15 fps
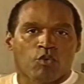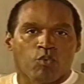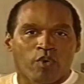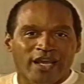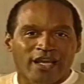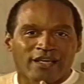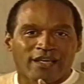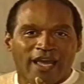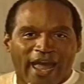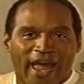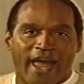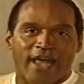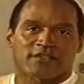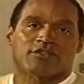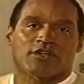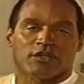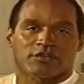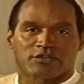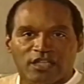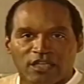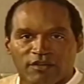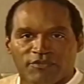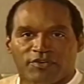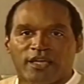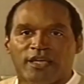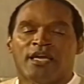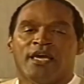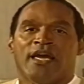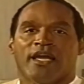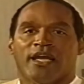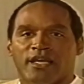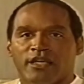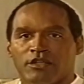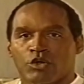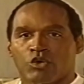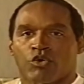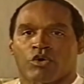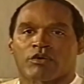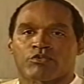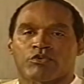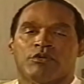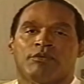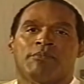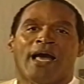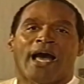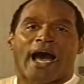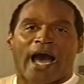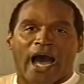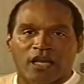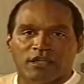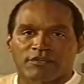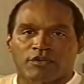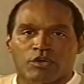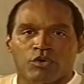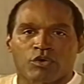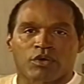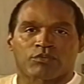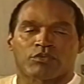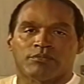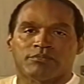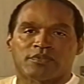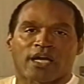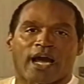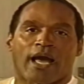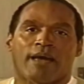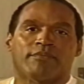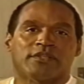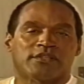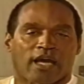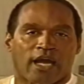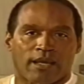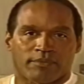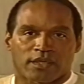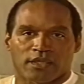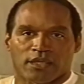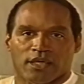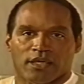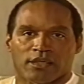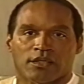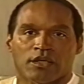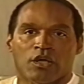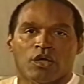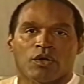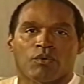We asked on TV, in the courtroom, out of the courtroom, time and time again,